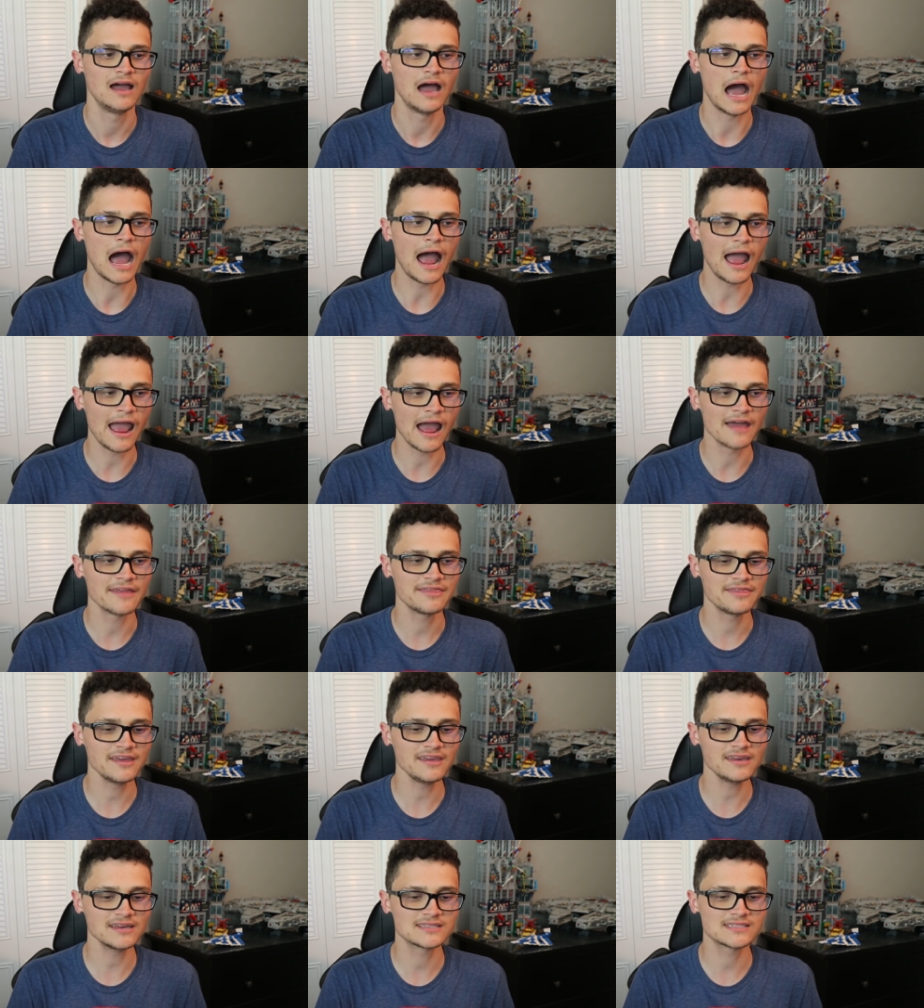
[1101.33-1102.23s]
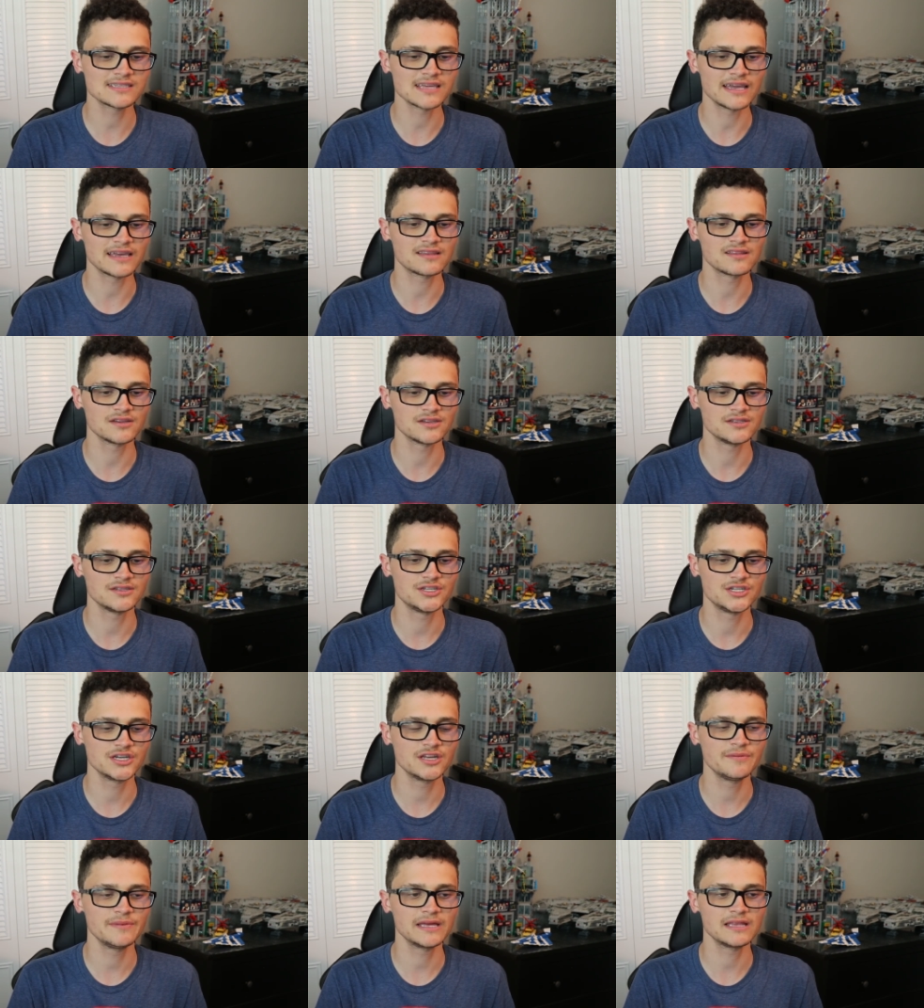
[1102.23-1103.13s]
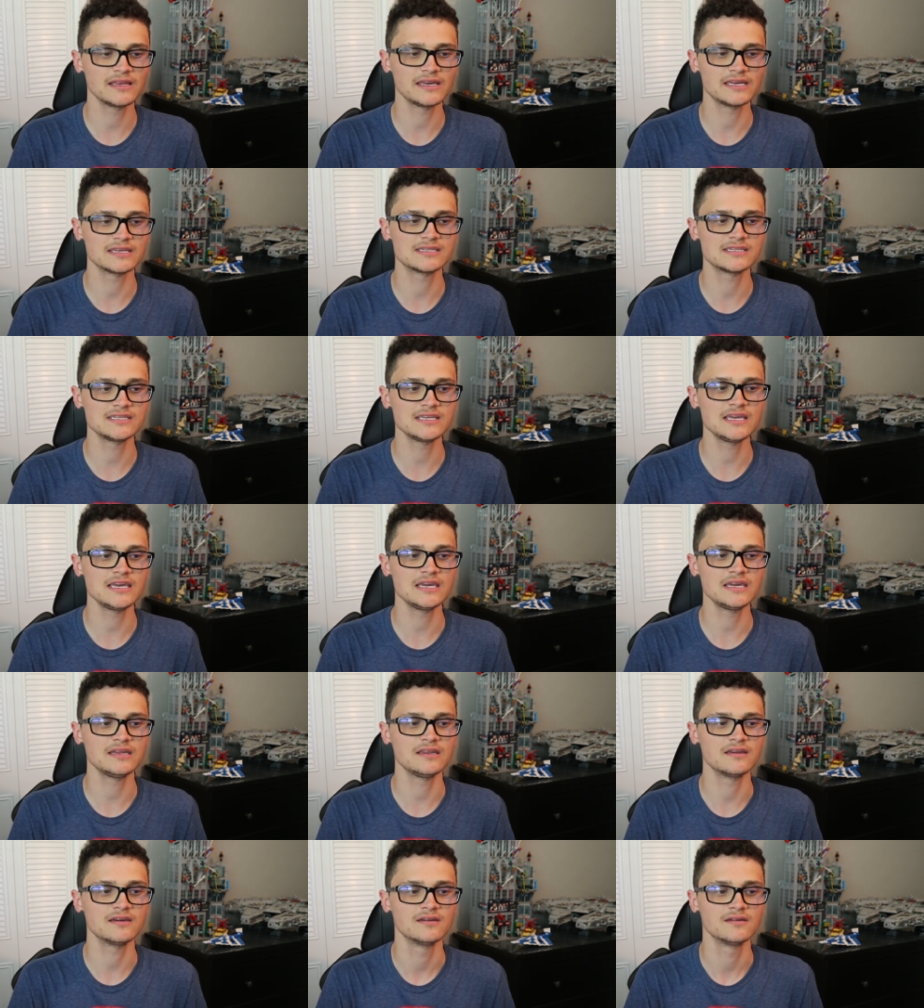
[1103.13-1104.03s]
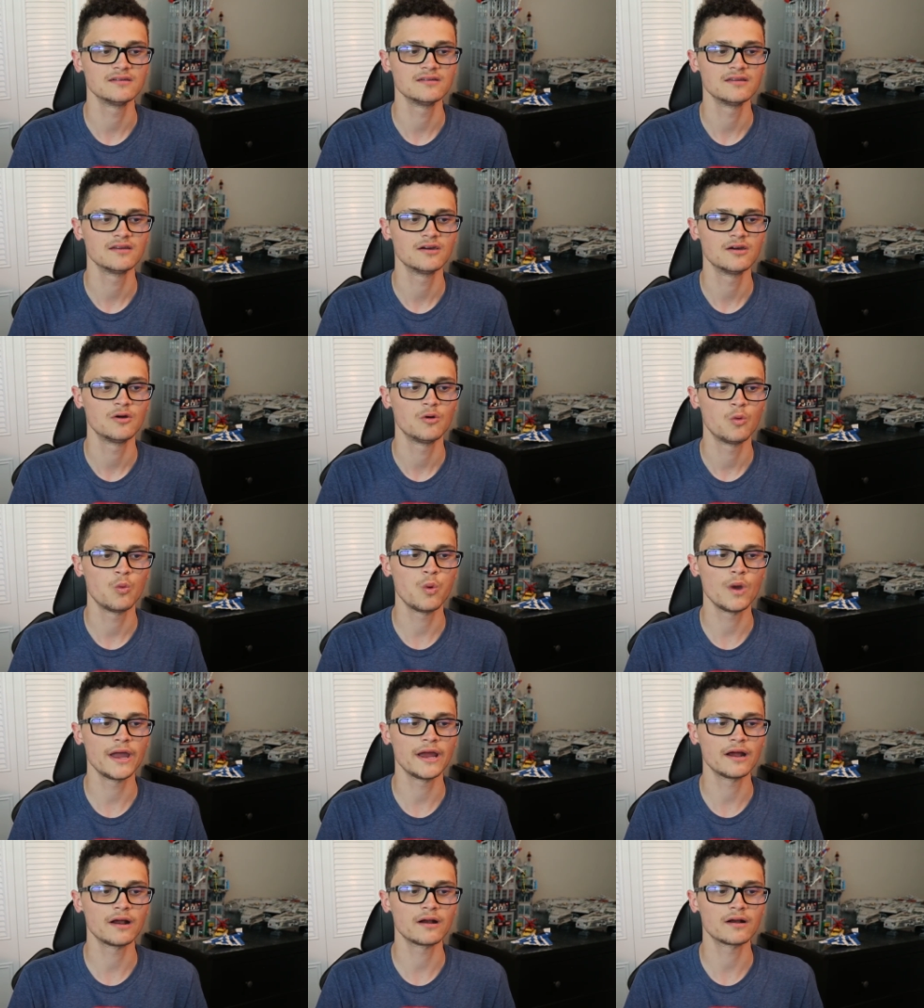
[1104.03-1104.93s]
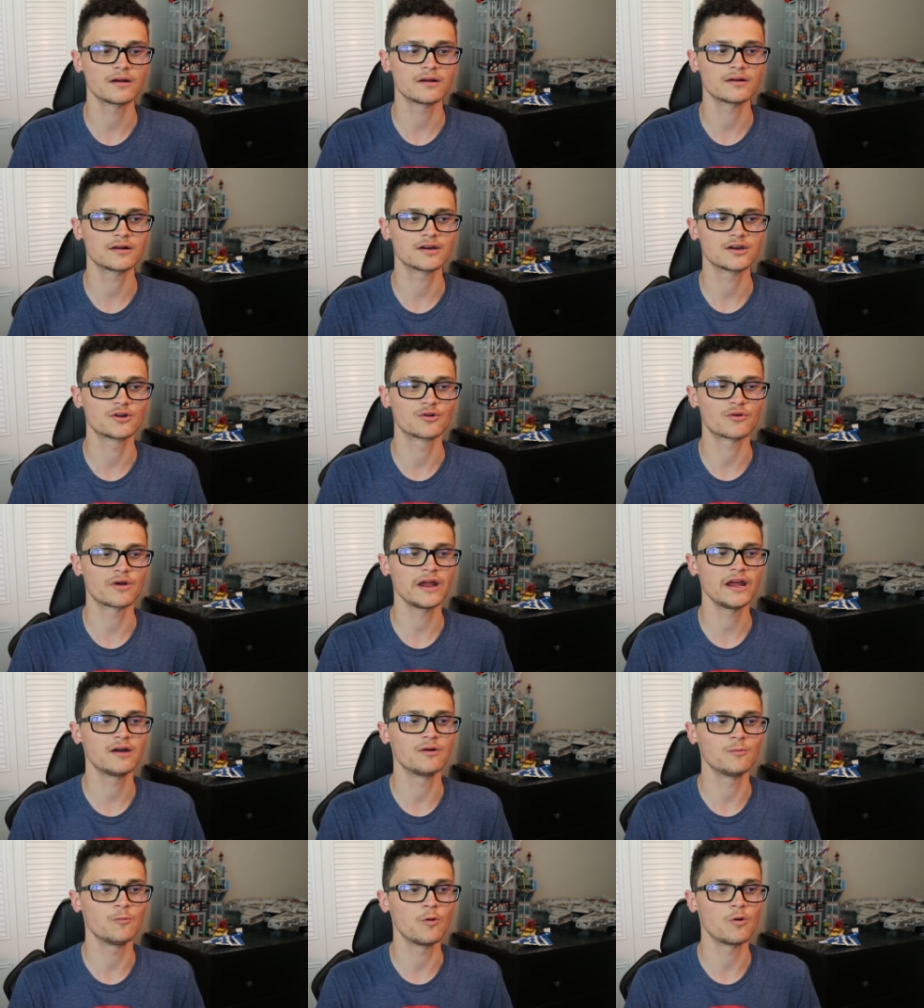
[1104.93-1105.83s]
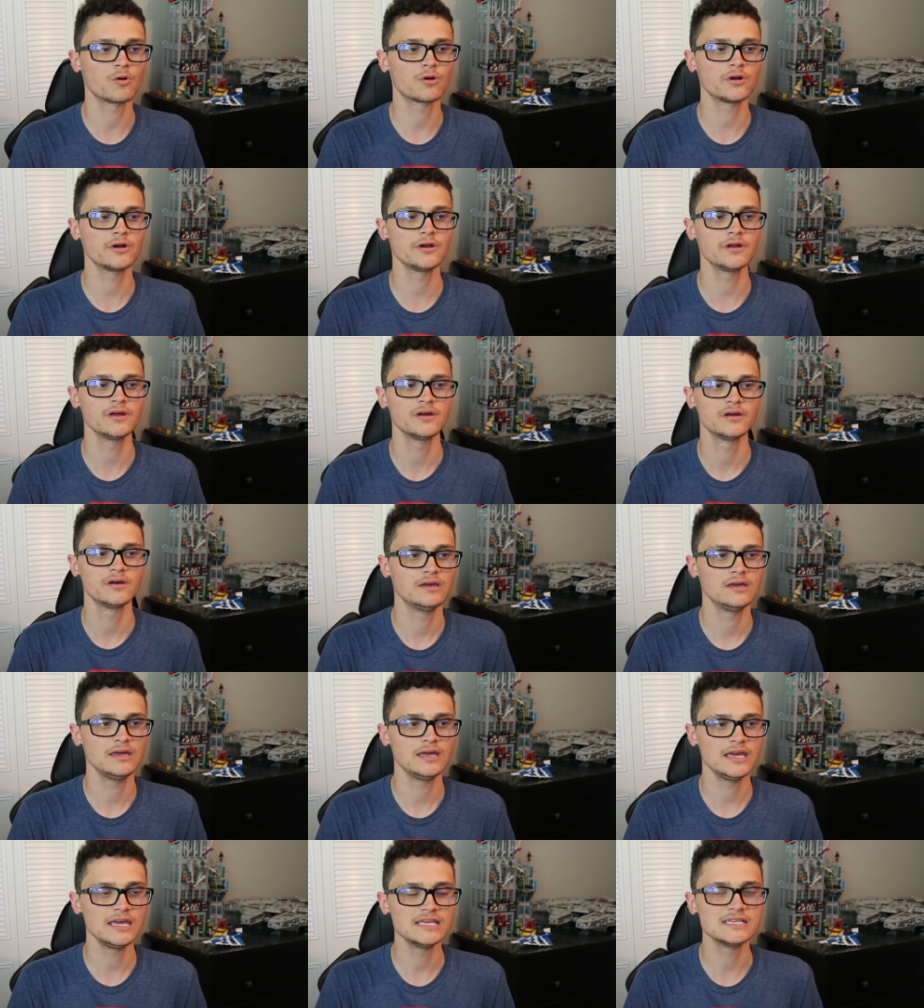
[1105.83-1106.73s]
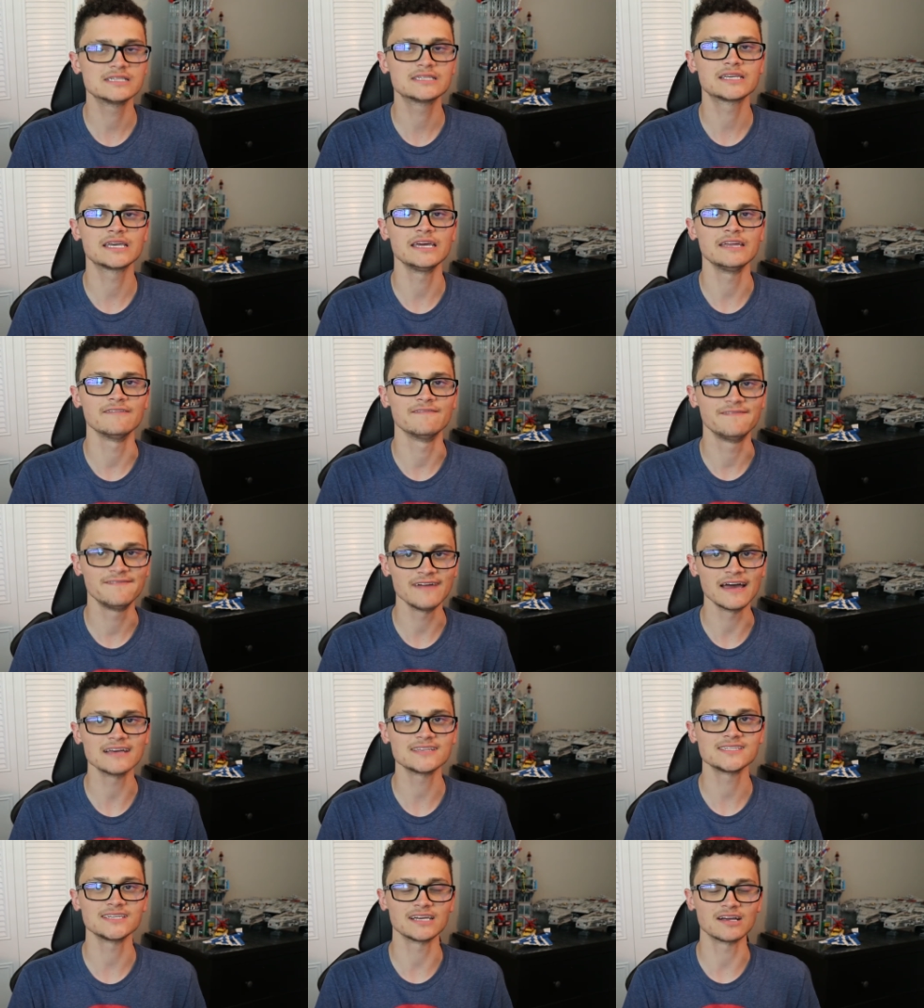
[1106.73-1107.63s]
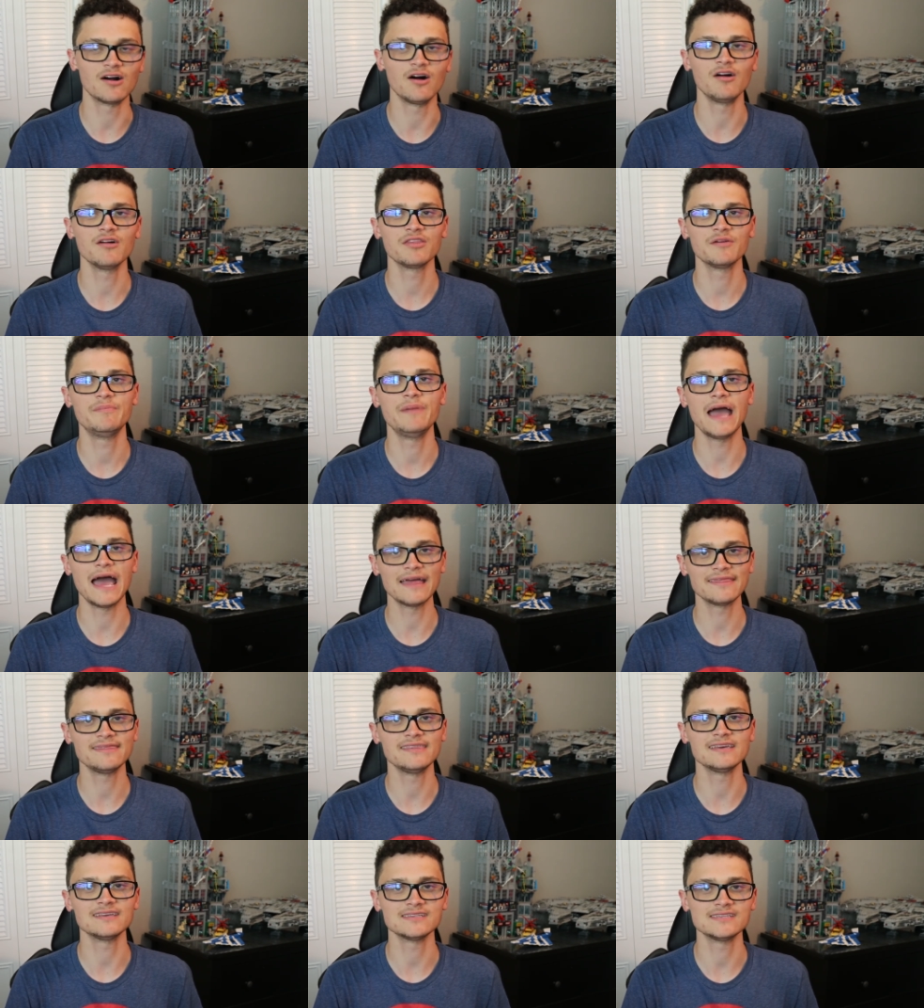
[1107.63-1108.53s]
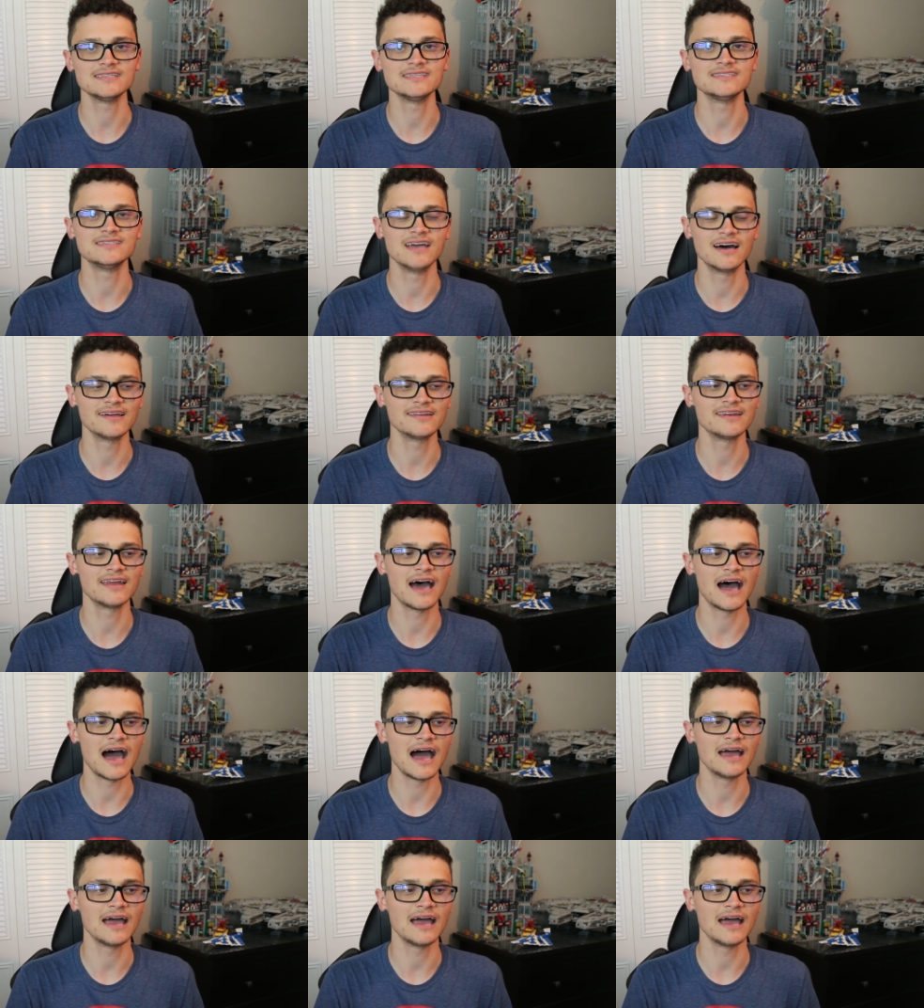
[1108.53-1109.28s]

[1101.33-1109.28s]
I think it's like legitimately a scene where Grant Ward is confessing all the bad things he's done